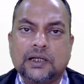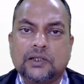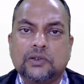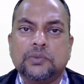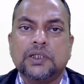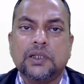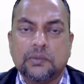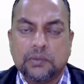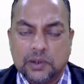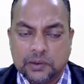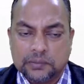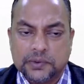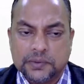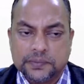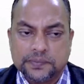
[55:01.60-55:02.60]
are to be
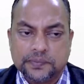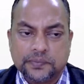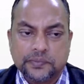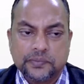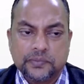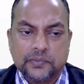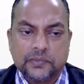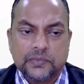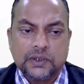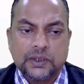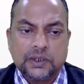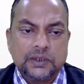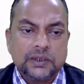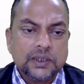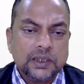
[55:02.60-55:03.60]
developed.
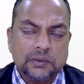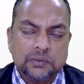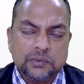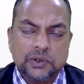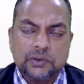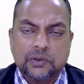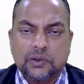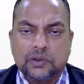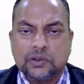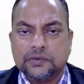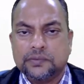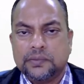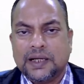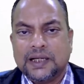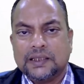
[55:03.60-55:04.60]
Say, we do talk
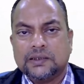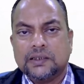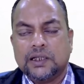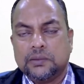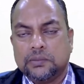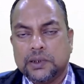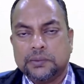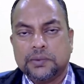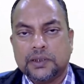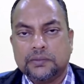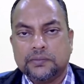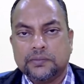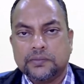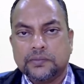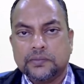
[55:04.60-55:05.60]
of managerial people.
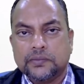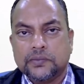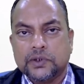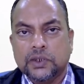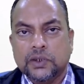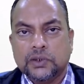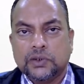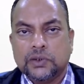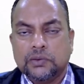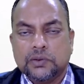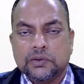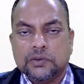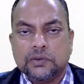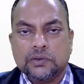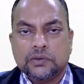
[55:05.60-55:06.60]

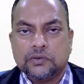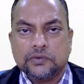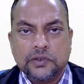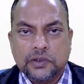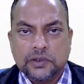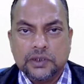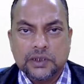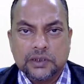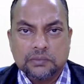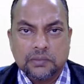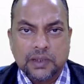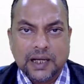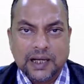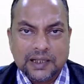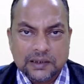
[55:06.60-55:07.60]
So for these
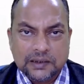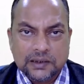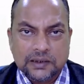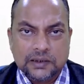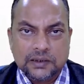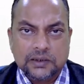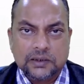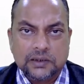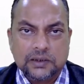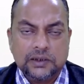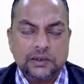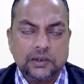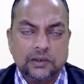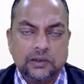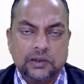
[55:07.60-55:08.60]
managers
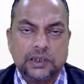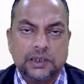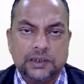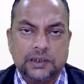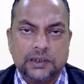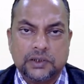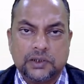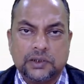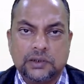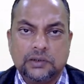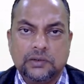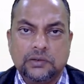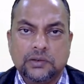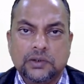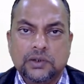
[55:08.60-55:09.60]
in the
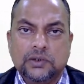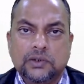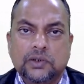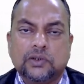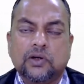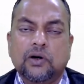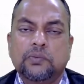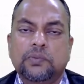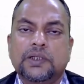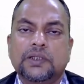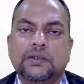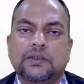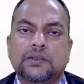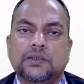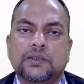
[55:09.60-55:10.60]
organization, the
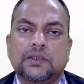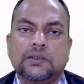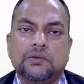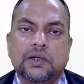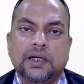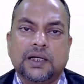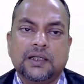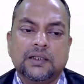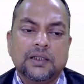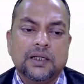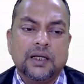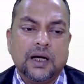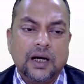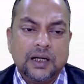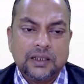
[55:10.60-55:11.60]
competences required
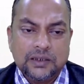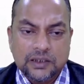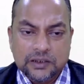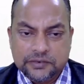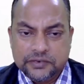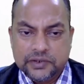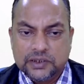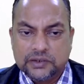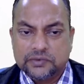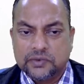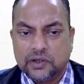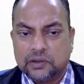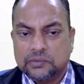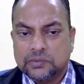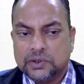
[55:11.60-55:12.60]
are different
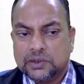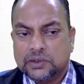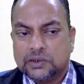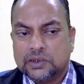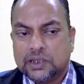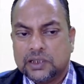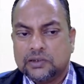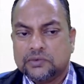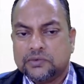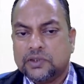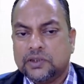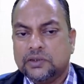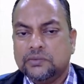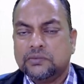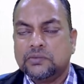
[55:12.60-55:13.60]
from that of
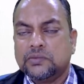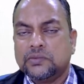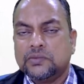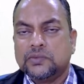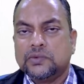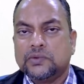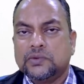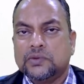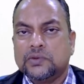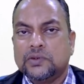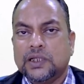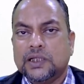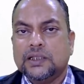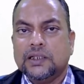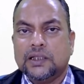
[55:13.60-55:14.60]
the
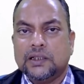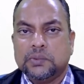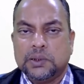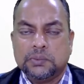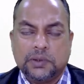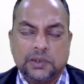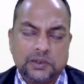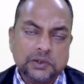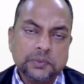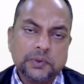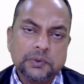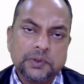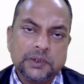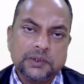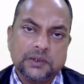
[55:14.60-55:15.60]
technical people or
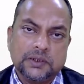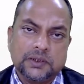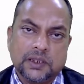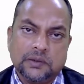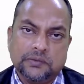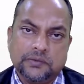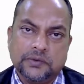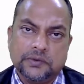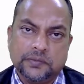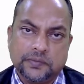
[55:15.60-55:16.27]
supervisory staff.